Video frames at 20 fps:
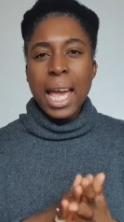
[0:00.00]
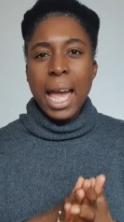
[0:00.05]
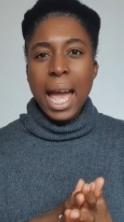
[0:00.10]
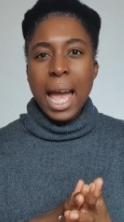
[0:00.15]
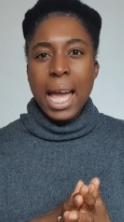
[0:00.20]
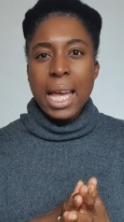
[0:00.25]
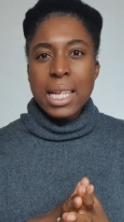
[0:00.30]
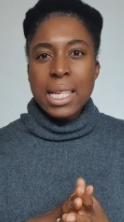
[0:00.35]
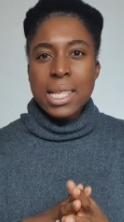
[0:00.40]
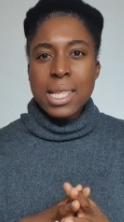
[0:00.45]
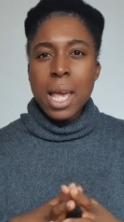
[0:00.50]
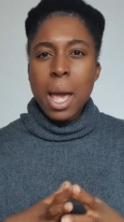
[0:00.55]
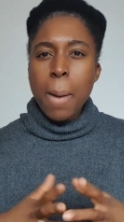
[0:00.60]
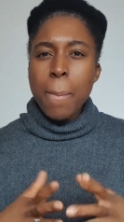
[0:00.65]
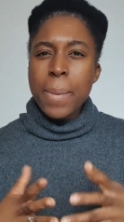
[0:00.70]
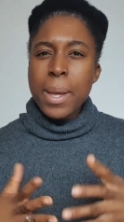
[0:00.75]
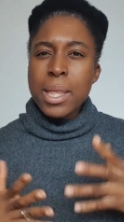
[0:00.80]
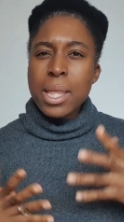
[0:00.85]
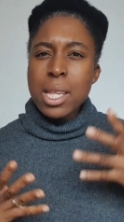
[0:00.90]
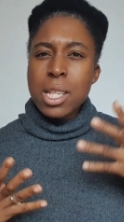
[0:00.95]
hands.
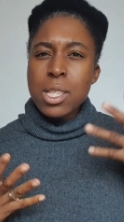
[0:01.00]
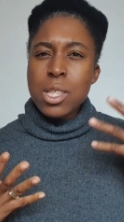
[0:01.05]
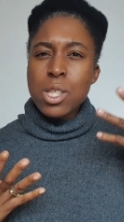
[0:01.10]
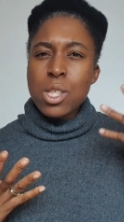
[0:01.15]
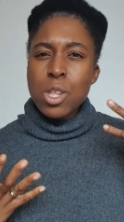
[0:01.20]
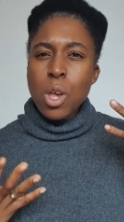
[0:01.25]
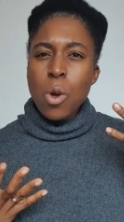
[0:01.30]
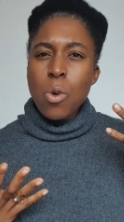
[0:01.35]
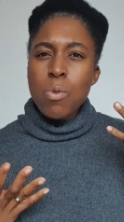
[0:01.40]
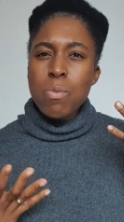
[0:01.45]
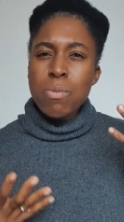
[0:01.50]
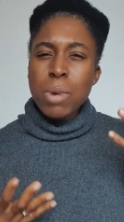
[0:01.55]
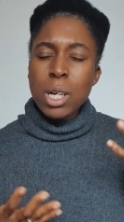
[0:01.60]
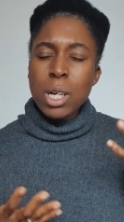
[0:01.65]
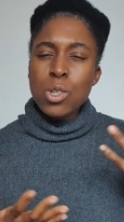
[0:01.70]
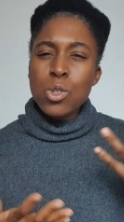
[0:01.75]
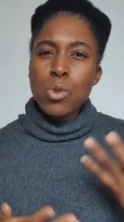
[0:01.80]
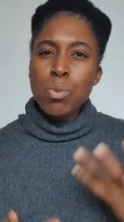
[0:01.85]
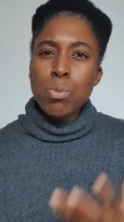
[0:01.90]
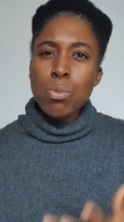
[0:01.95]
But there's so
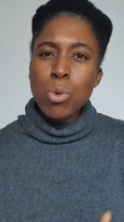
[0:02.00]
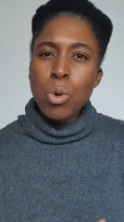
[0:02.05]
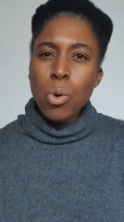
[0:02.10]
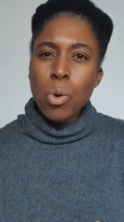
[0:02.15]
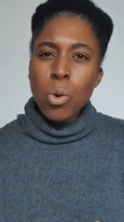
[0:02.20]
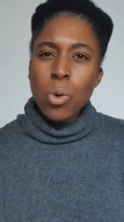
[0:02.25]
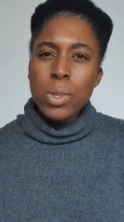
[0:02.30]
much more.